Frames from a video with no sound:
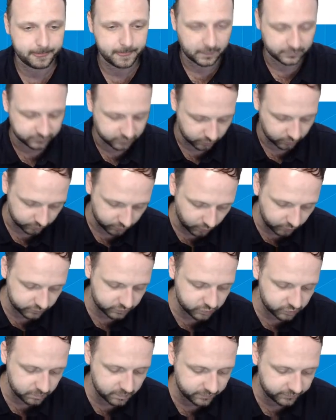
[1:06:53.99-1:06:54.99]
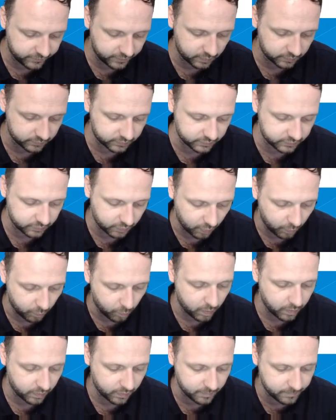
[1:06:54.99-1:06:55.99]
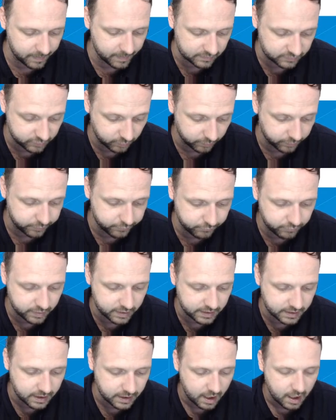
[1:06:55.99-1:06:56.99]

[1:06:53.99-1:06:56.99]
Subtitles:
So those 2 midfielders and 1 on the bench, so 3.